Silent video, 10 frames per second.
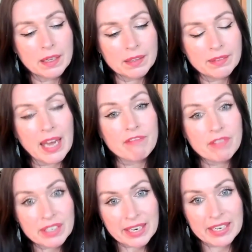That
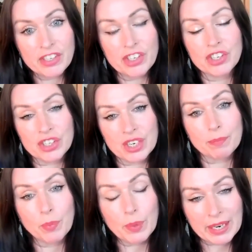relationship
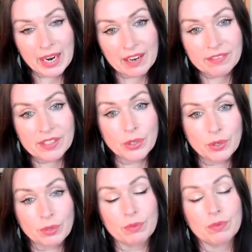we have
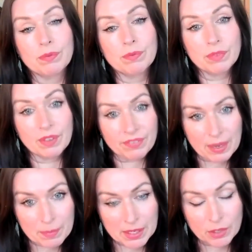to the
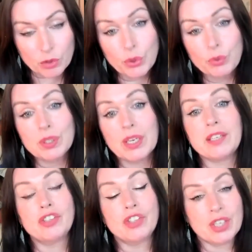feminine, to
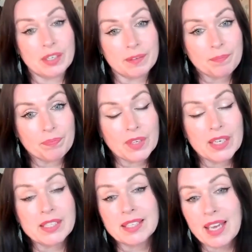nature,
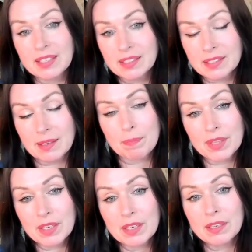is again
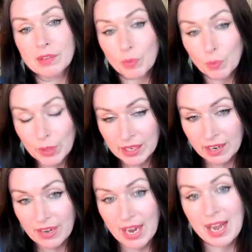something that we
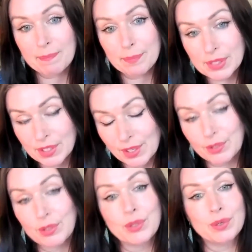have
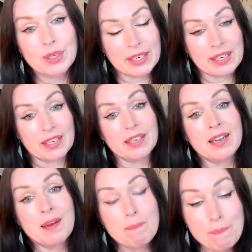absolutely
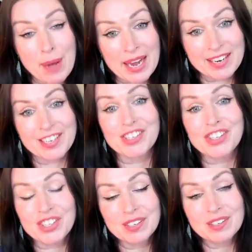
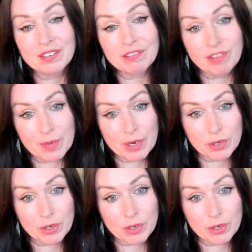banished from our